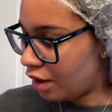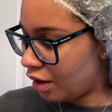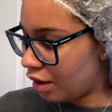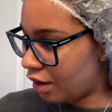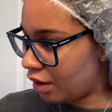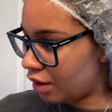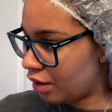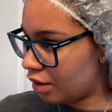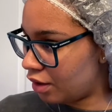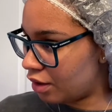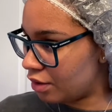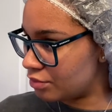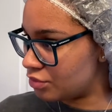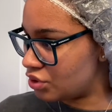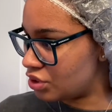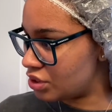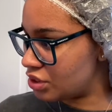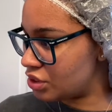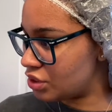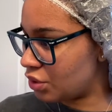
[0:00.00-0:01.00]
um
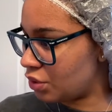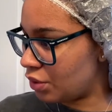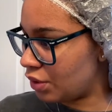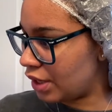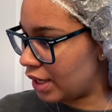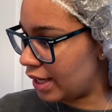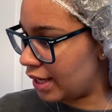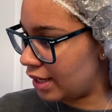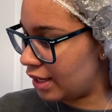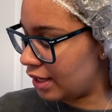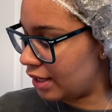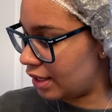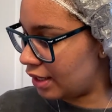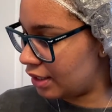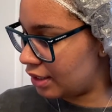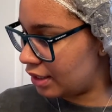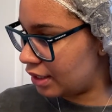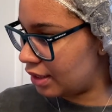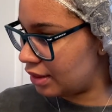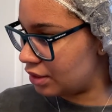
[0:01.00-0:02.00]
just to go
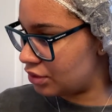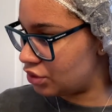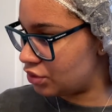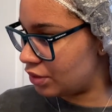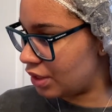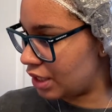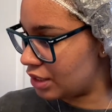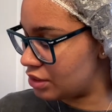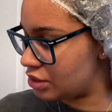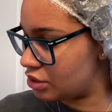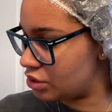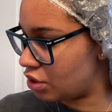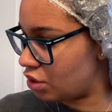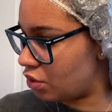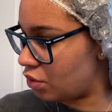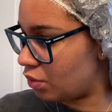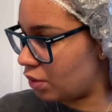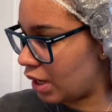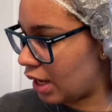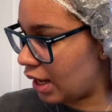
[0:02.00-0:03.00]
ahead and let you guys
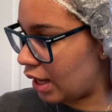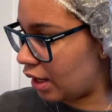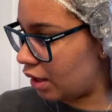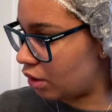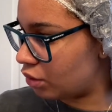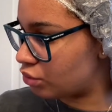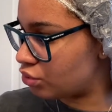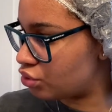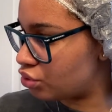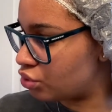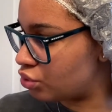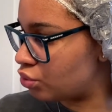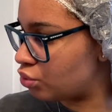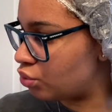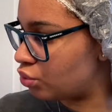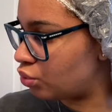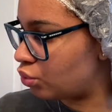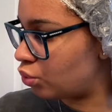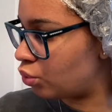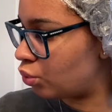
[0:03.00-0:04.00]
know how
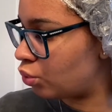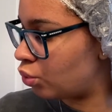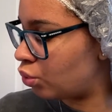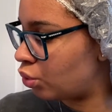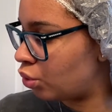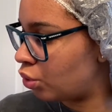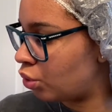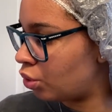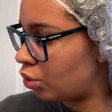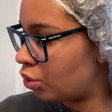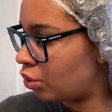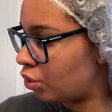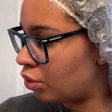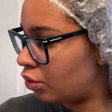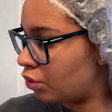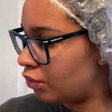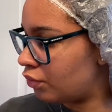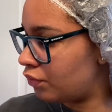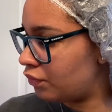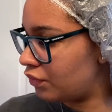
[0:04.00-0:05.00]
to
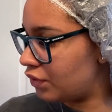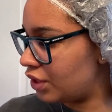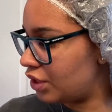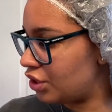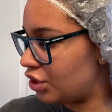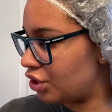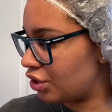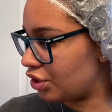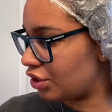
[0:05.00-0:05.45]
feed your